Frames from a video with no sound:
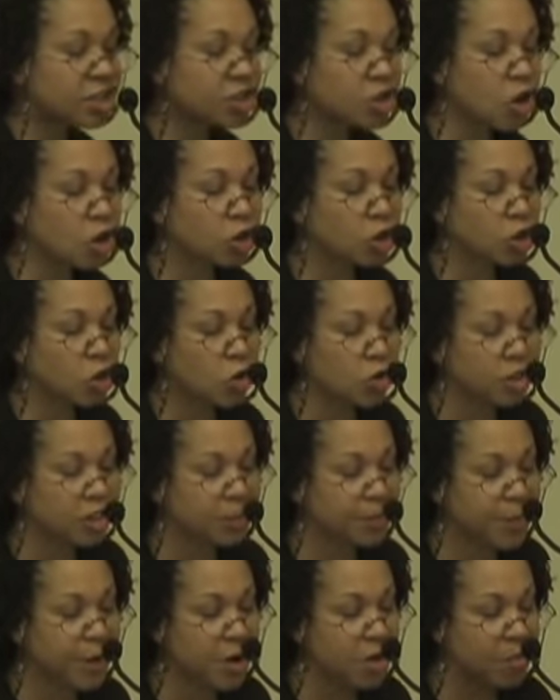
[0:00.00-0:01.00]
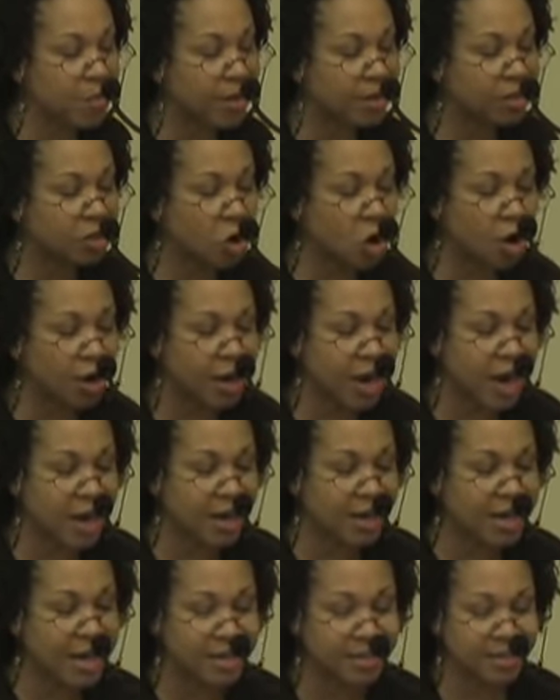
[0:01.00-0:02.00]
surgical experiments on
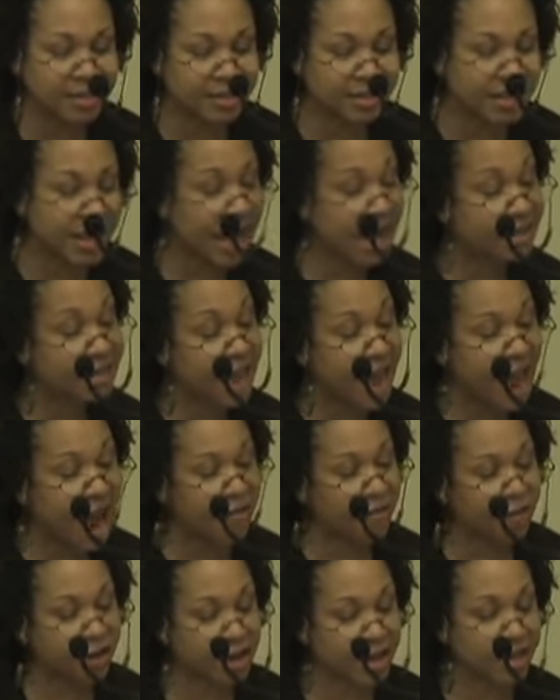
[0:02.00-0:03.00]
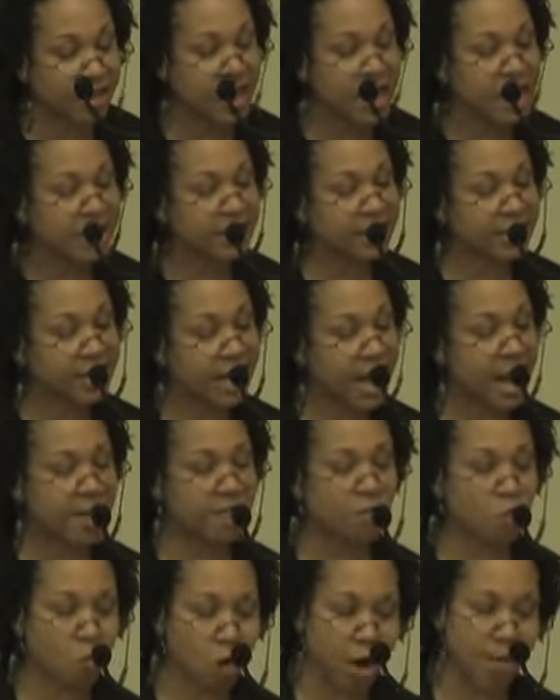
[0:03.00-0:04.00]
unanesthetized African
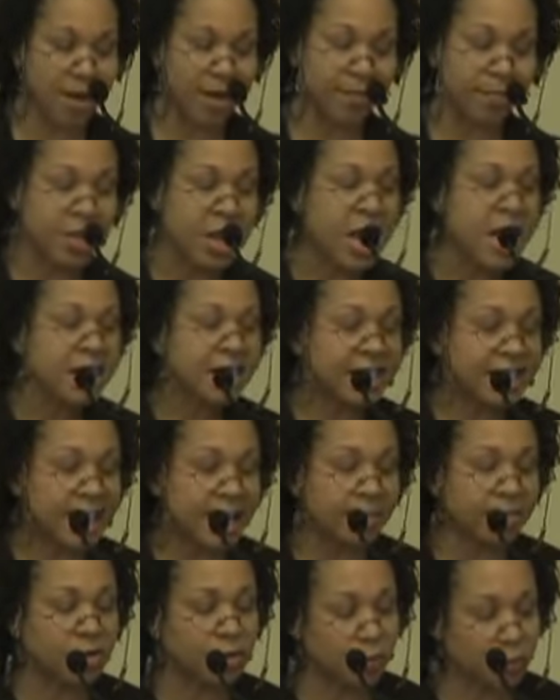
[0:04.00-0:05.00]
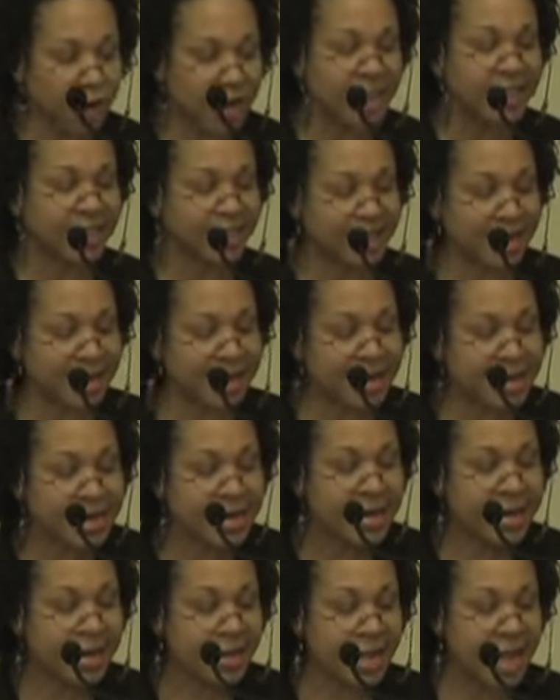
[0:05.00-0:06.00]
slave women. Sims
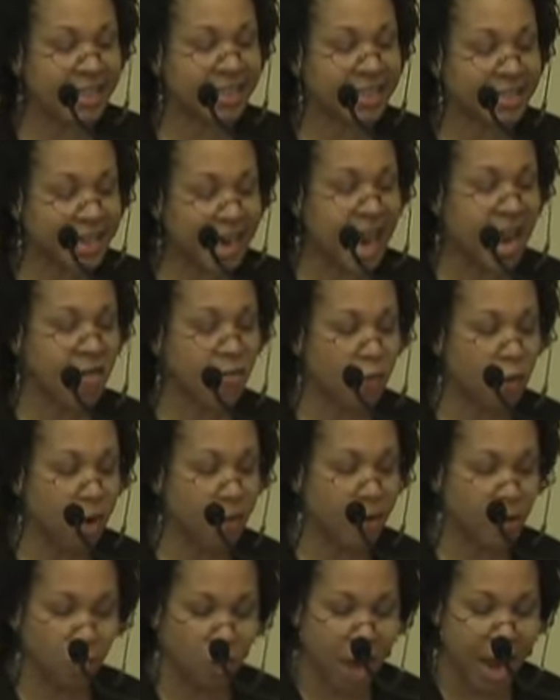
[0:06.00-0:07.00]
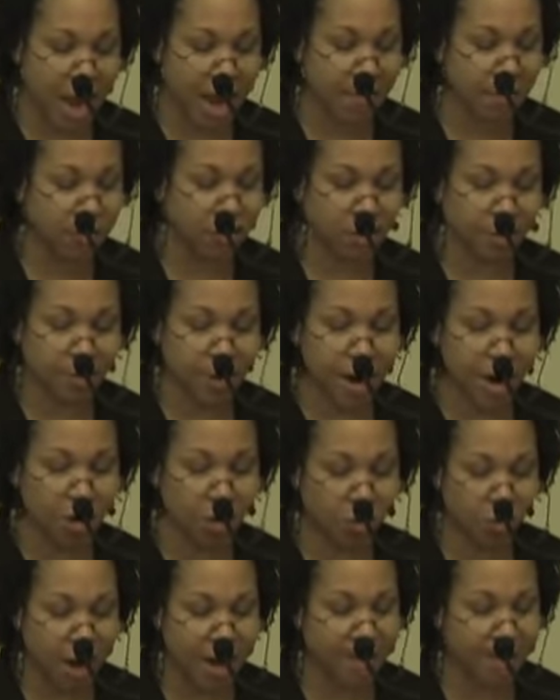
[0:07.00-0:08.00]
reasoned that slave women were able to bear
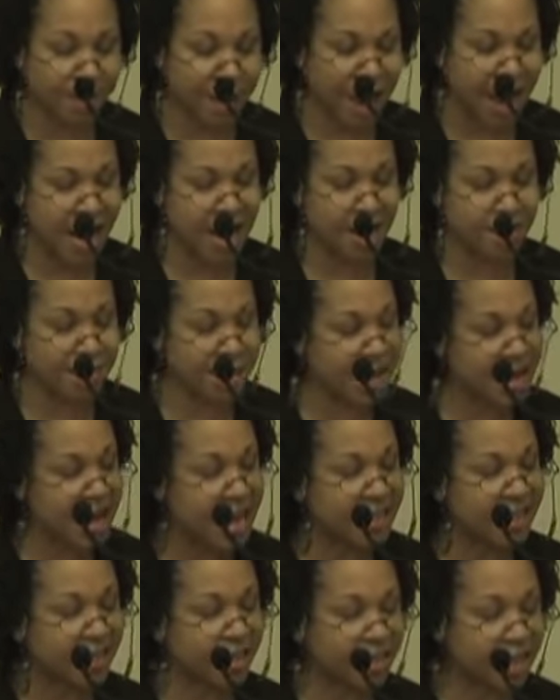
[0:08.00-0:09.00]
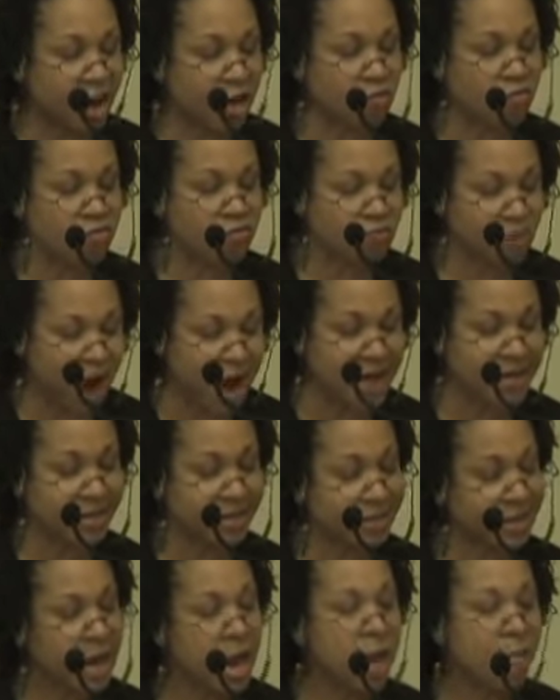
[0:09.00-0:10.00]
great pain because their
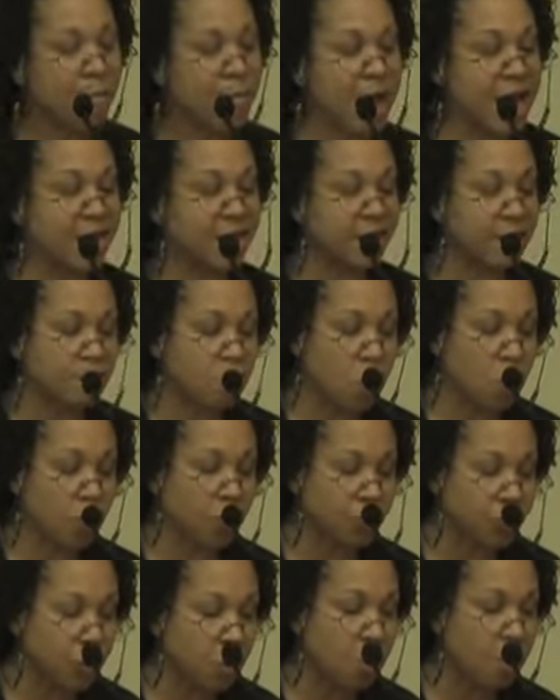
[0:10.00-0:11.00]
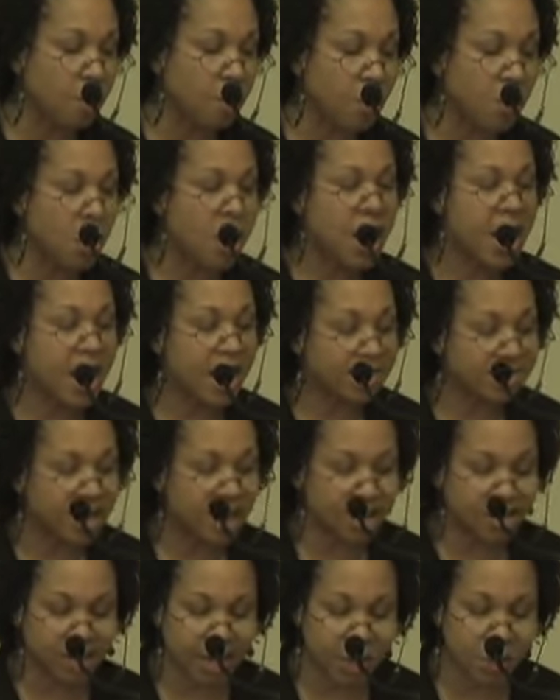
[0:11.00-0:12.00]
race made them more durable and
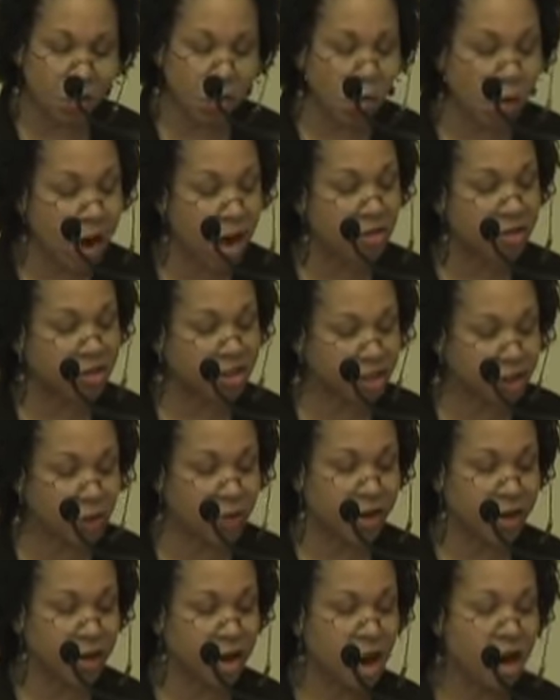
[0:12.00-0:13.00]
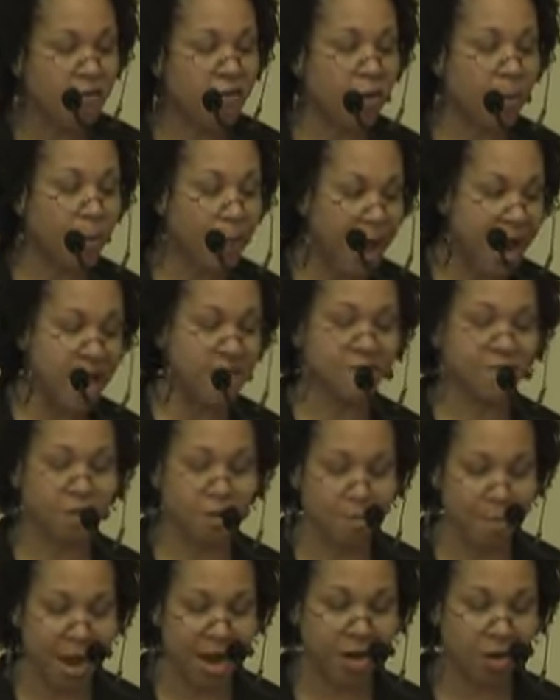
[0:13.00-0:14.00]
thus they were well suited for
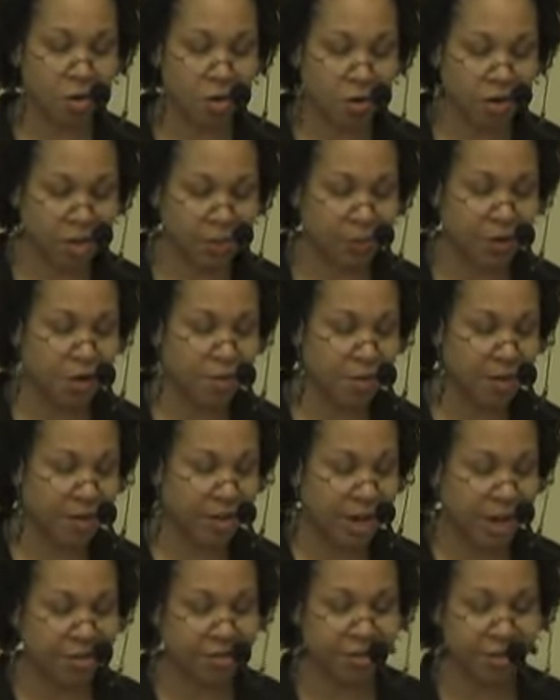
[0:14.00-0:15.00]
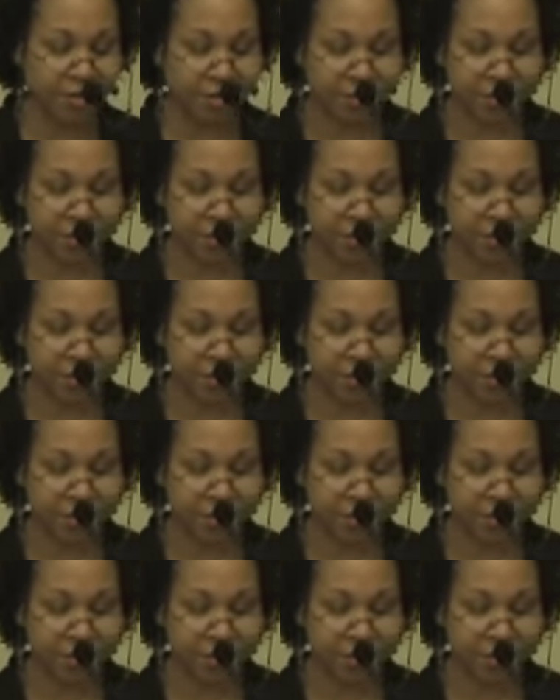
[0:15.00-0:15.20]
painful medical experimentation.